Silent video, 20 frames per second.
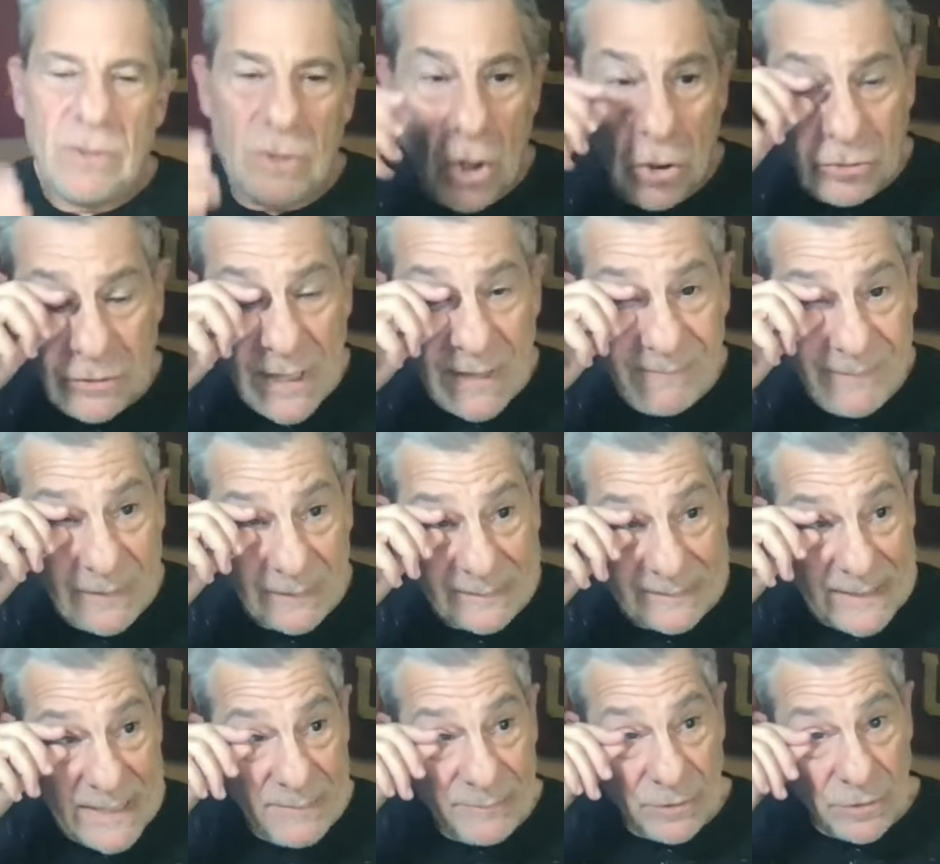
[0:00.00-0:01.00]
Coach
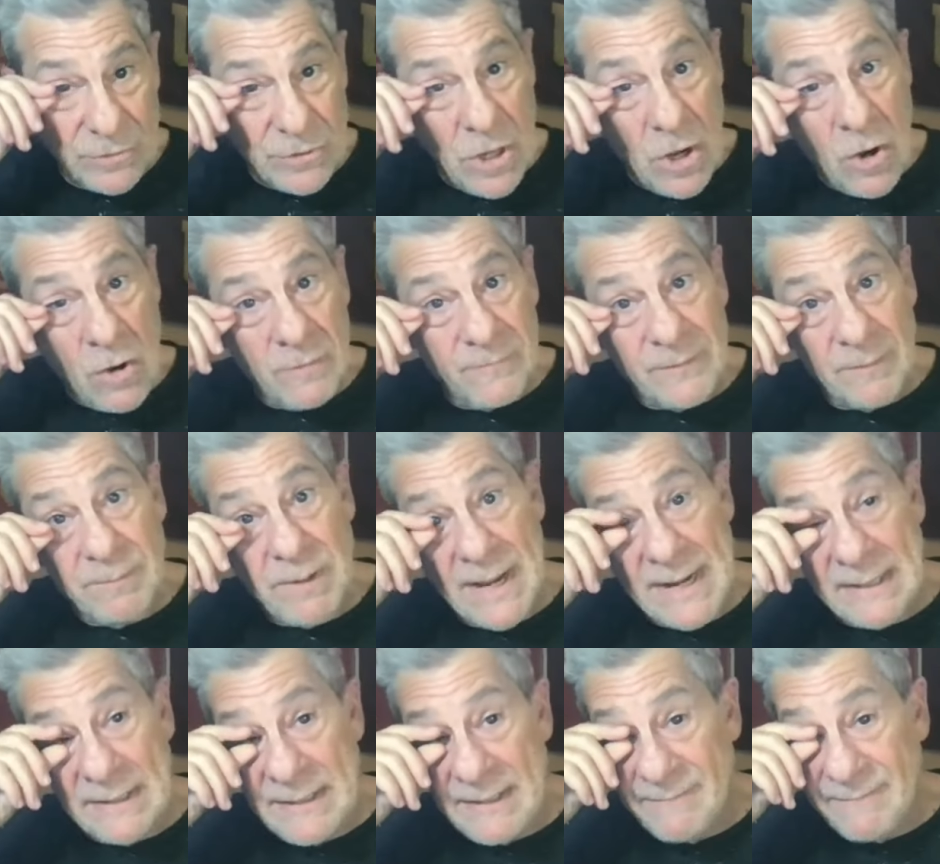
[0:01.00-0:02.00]
Enfield's teams are known for
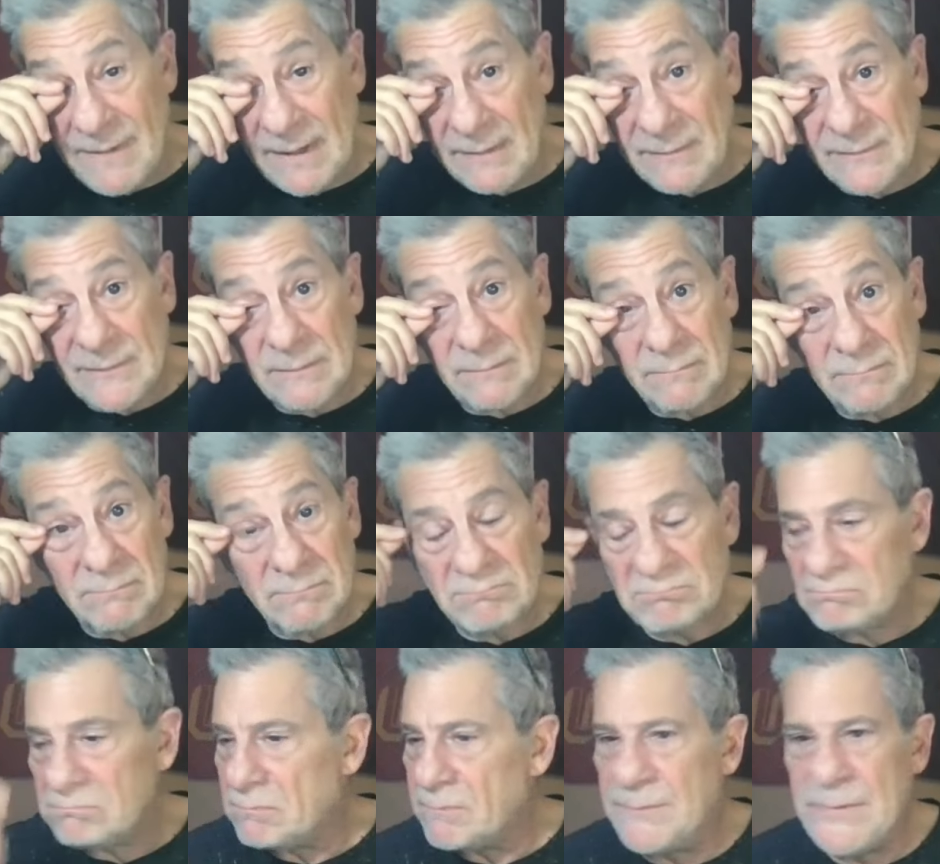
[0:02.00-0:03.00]
playing defense.
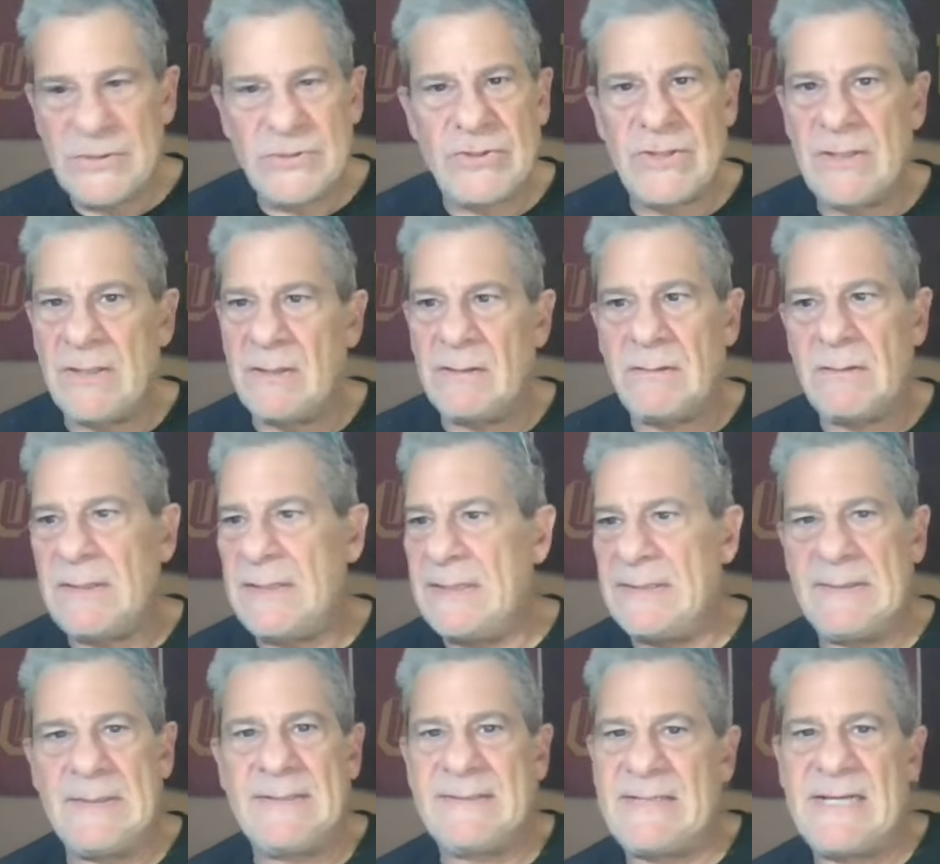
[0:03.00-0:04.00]
This year,
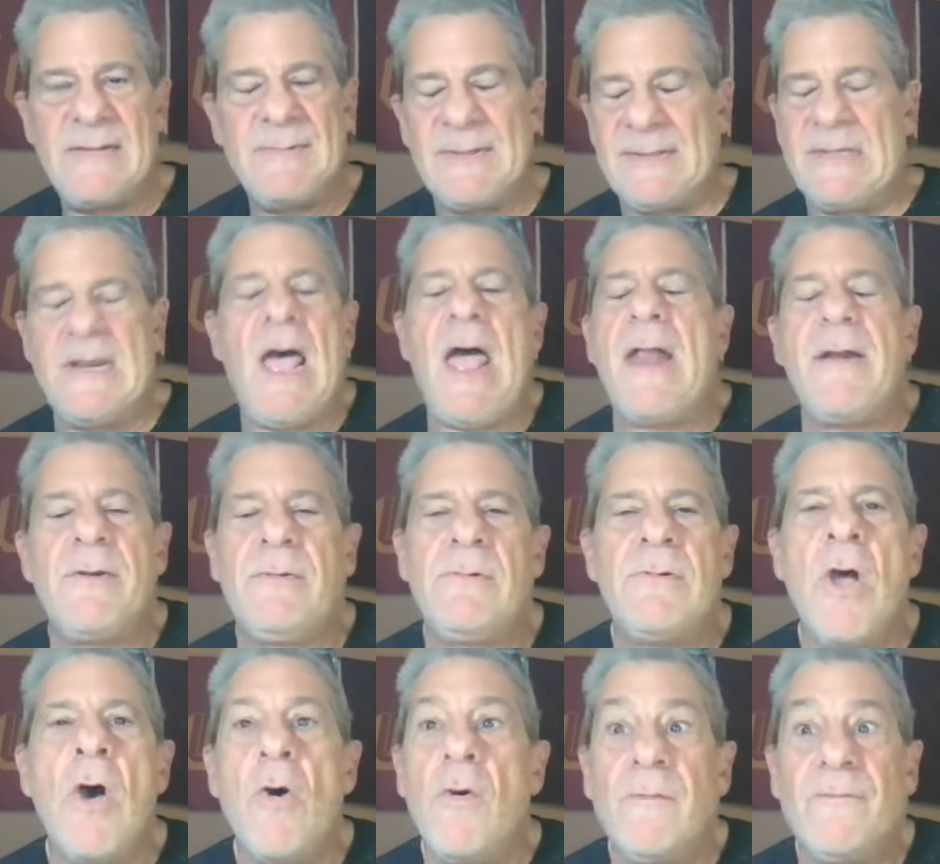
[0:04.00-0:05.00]
this team is not
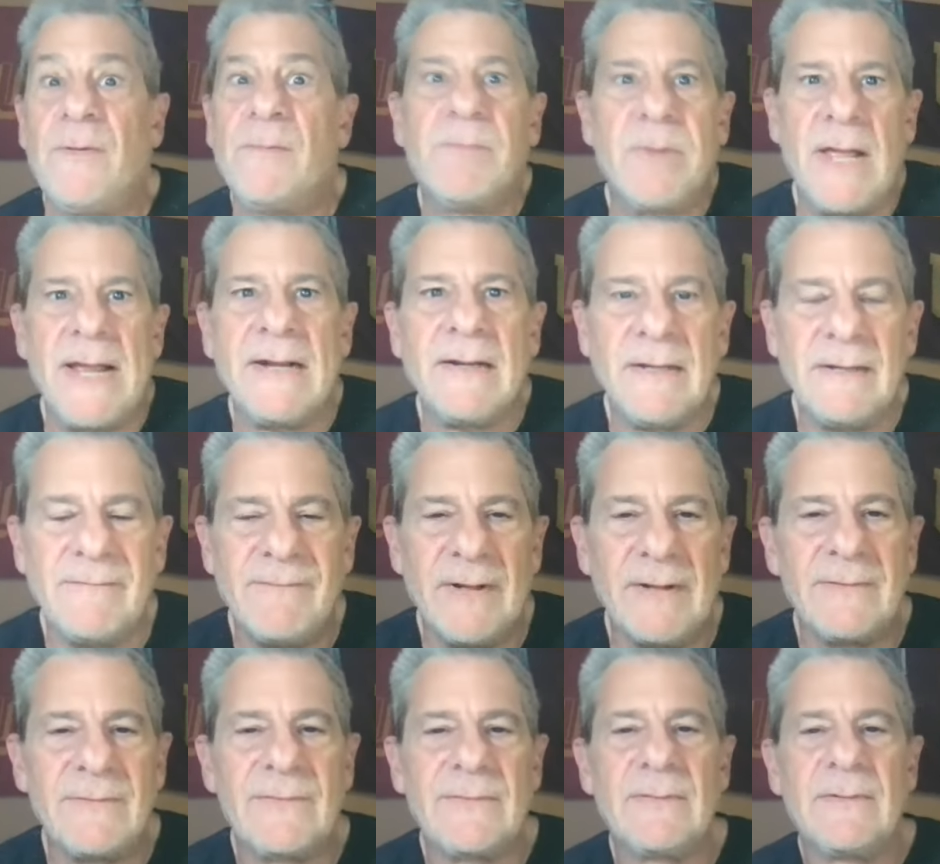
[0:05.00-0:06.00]
known for playing
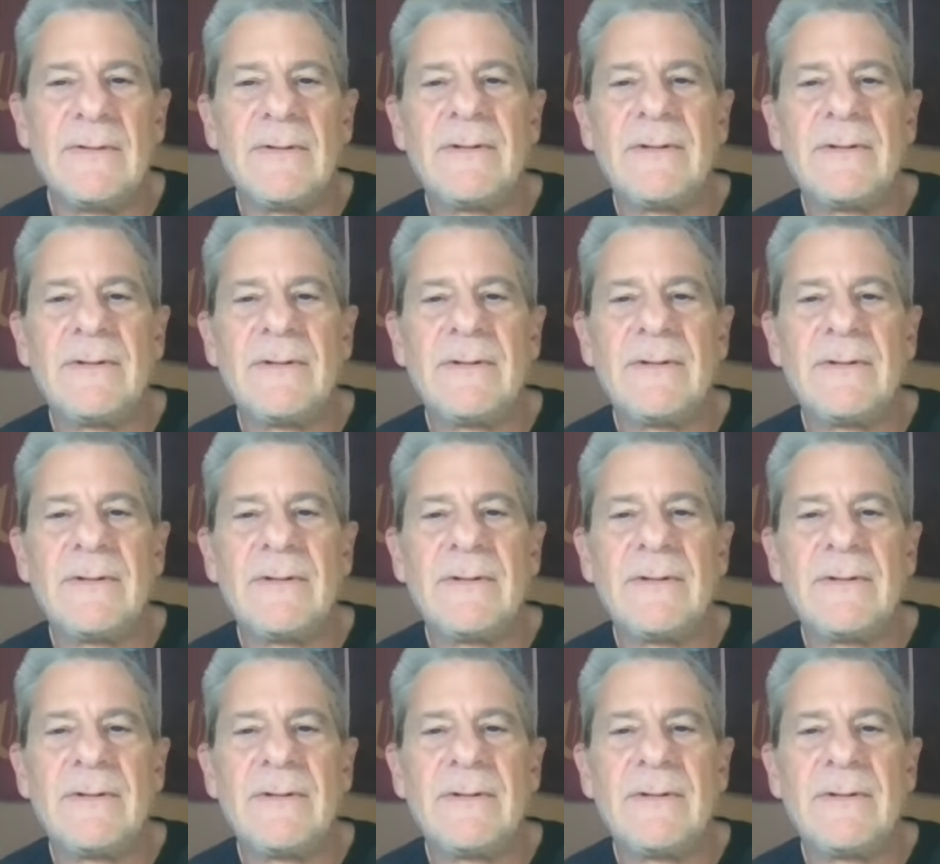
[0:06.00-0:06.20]
defense.